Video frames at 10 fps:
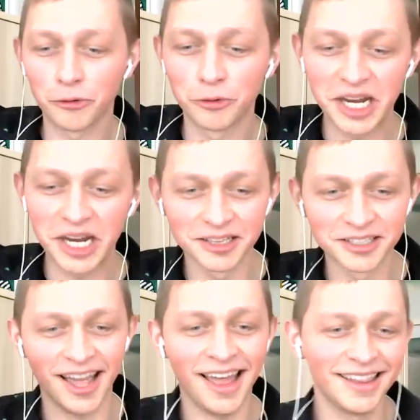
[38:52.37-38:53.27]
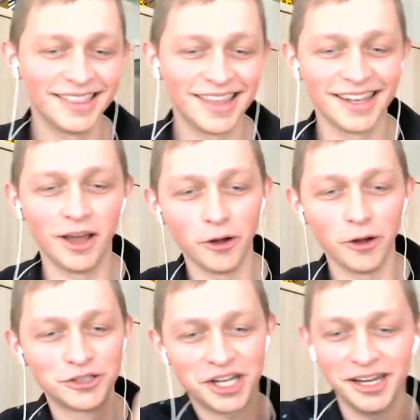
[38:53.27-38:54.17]
more real
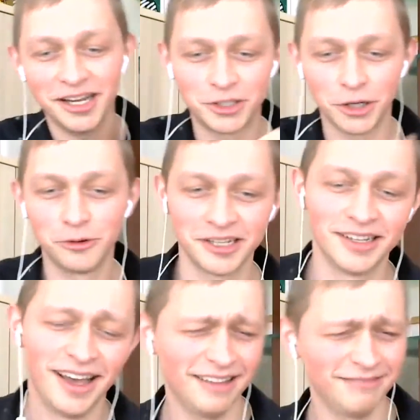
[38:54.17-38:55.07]
than on-chain token?